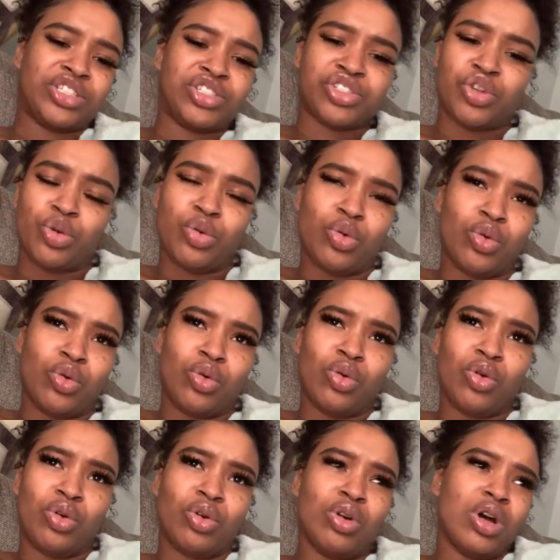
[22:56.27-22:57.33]

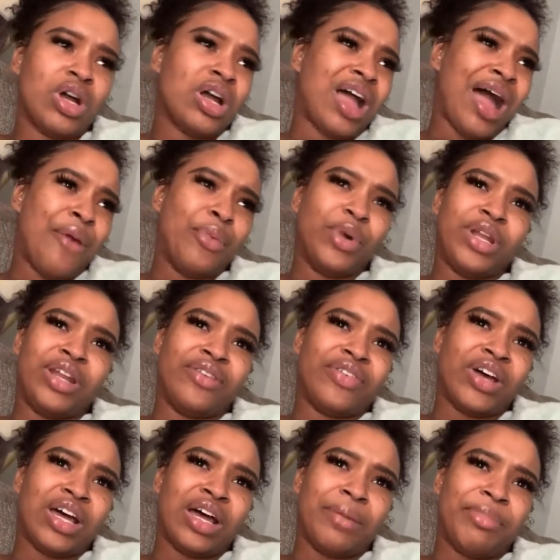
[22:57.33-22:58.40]
school. I wouldn't
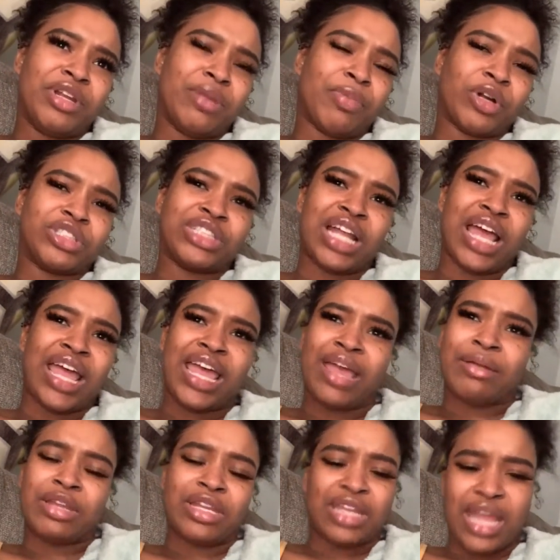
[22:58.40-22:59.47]
have been the person I
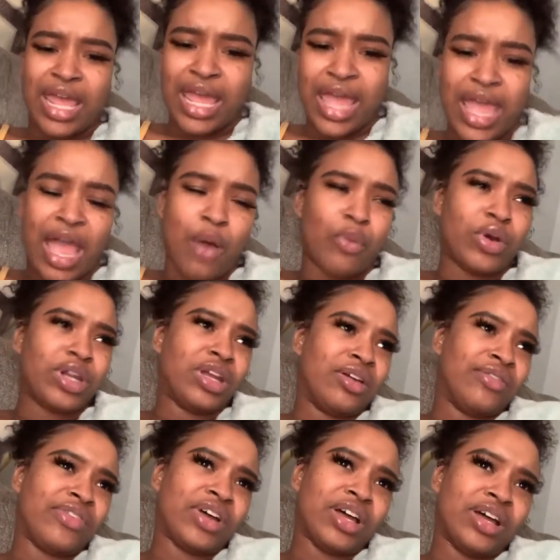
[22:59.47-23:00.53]
am today. I
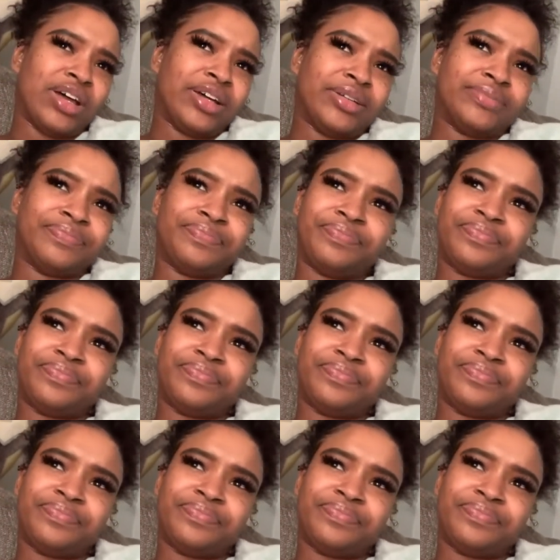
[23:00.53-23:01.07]
wouldn't have